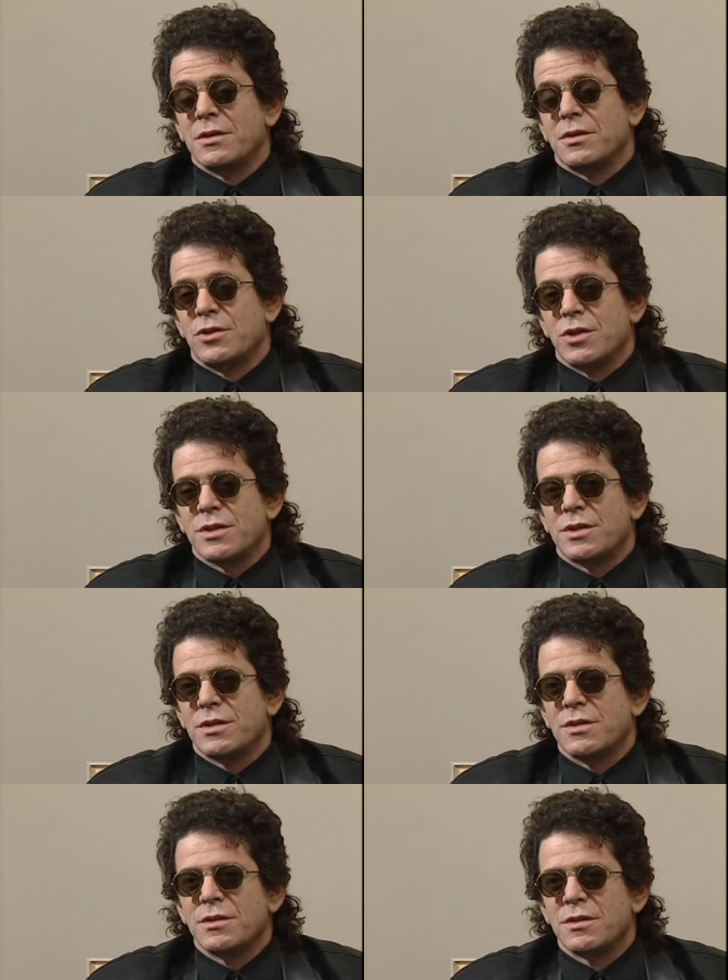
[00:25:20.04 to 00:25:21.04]
just uh,
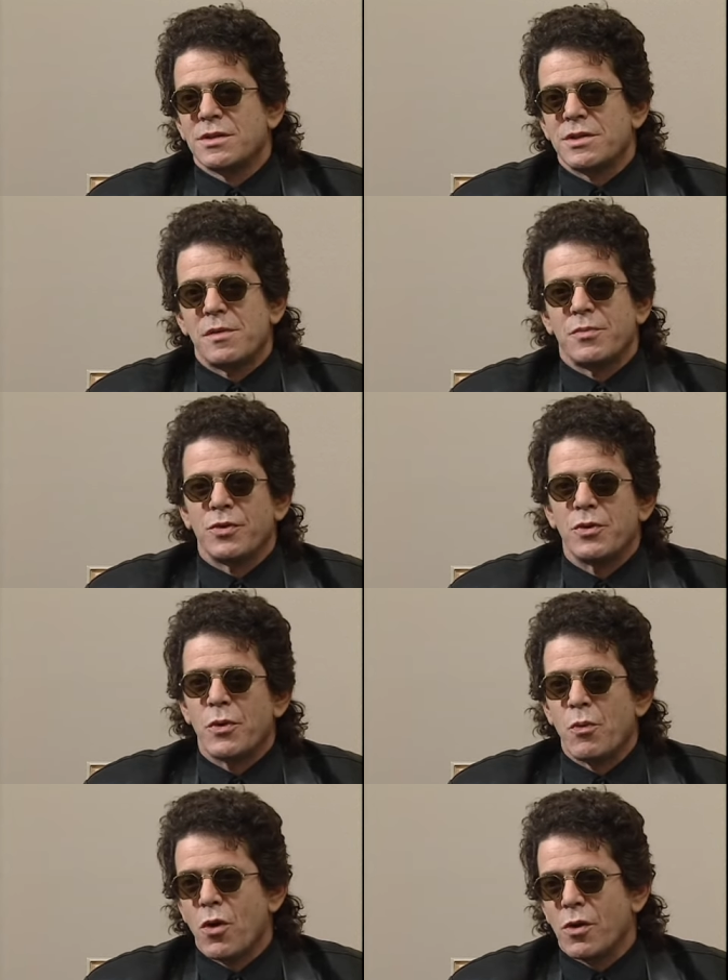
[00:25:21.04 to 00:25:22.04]
sample you and
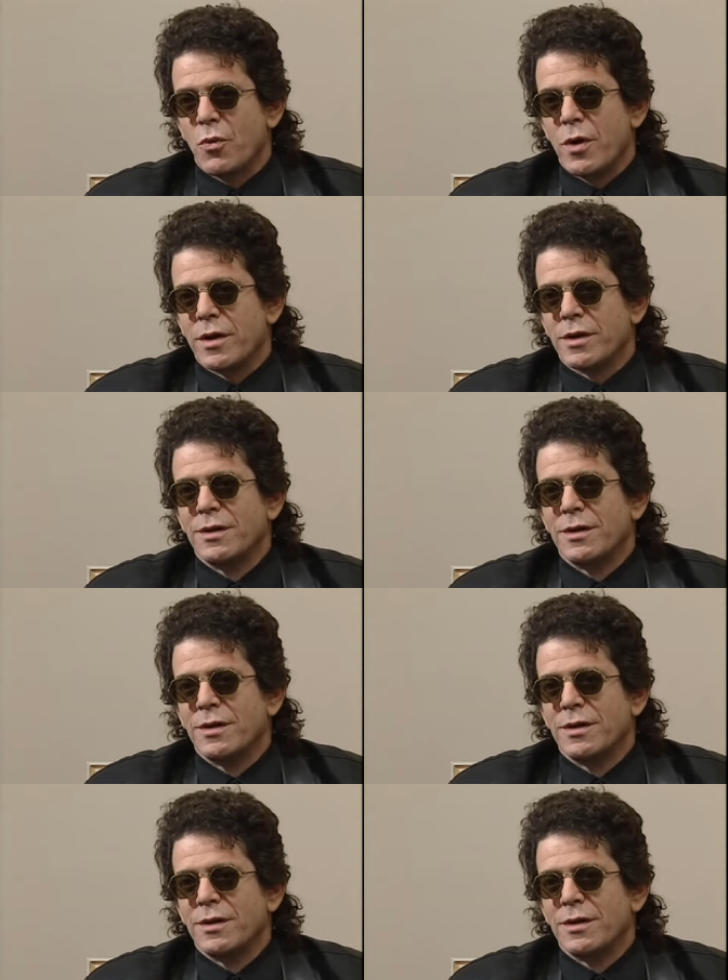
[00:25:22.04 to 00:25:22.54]
walk away.